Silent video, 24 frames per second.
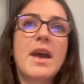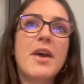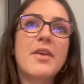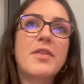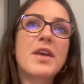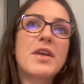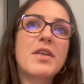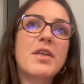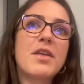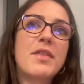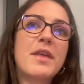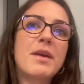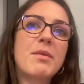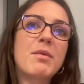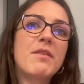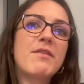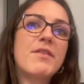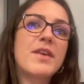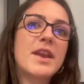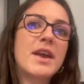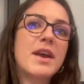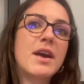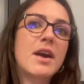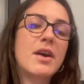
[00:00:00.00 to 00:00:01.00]
I think the thing with
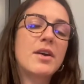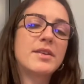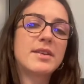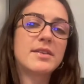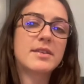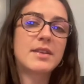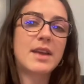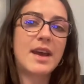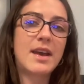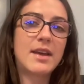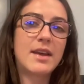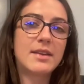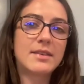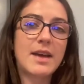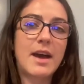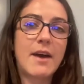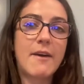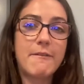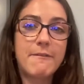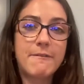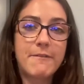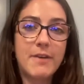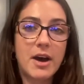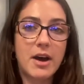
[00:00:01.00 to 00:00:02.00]
videos is at
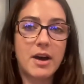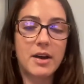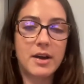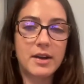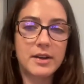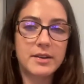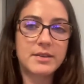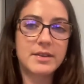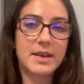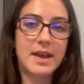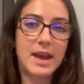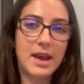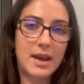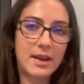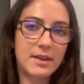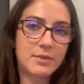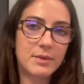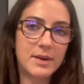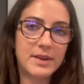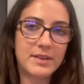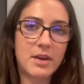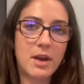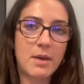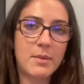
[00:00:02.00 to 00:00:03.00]
first it is
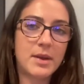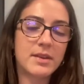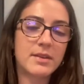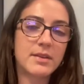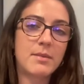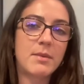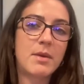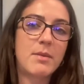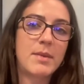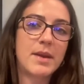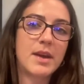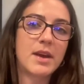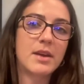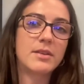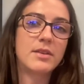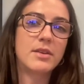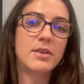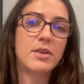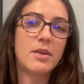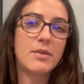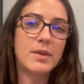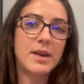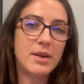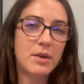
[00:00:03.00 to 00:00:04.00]
really time consuming because you
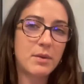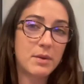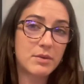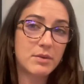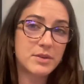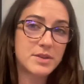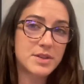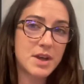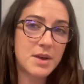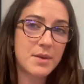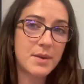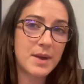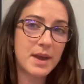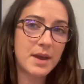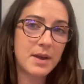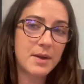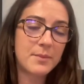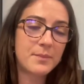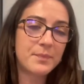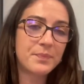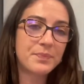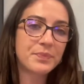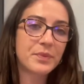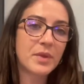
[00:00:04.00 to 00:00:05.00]
don't really know what you're
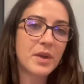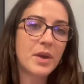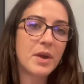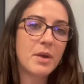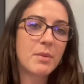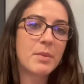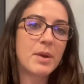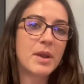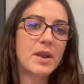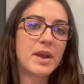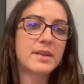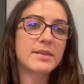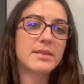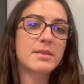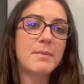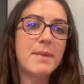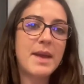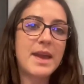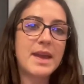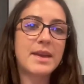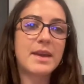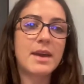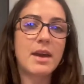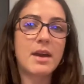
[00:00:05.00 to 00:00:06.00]
doing. But like to
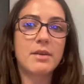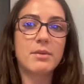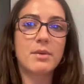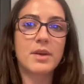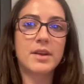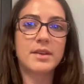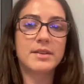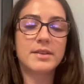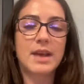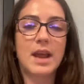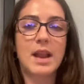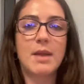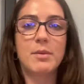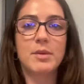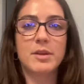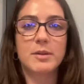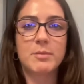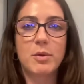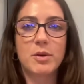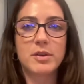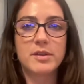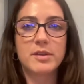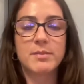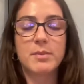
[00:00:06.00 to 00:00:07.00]
make it as scalable as
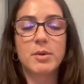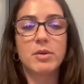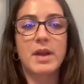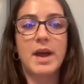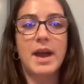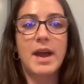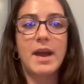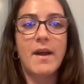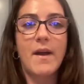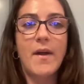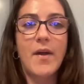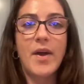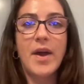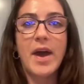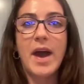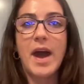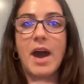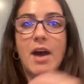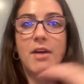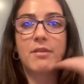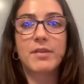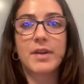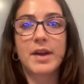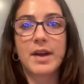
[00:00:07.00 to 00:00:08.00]
possible, like
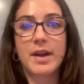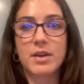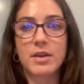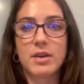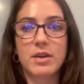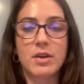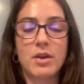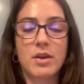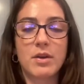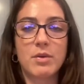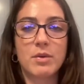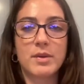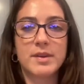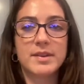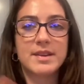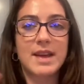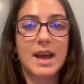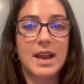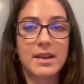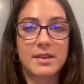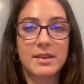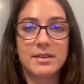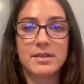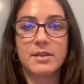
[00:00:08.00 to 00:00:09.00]
have like, you know, your
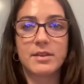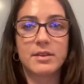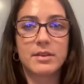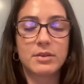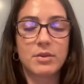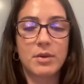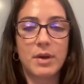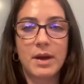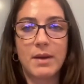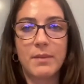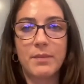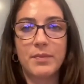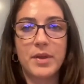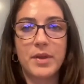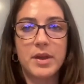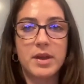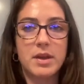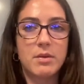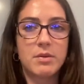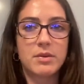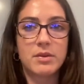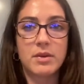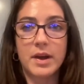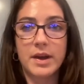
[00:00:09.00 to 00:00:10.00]
skeleton script that you
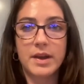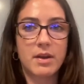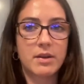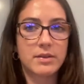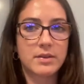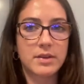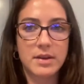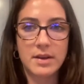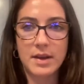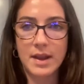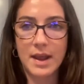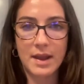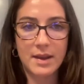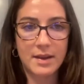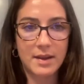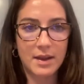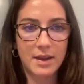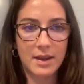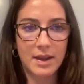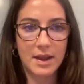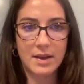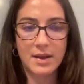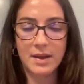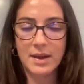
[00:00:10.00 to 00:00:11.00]
would like use in
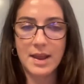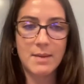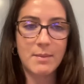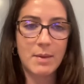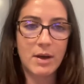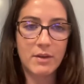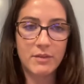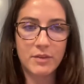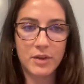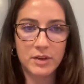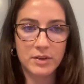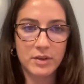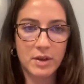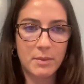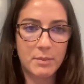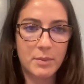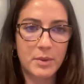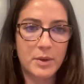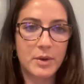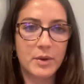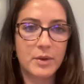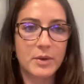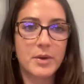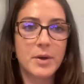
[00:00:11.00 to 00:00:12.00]
an email, for
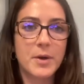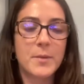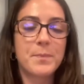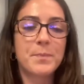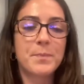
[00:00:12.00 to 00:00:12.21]
example,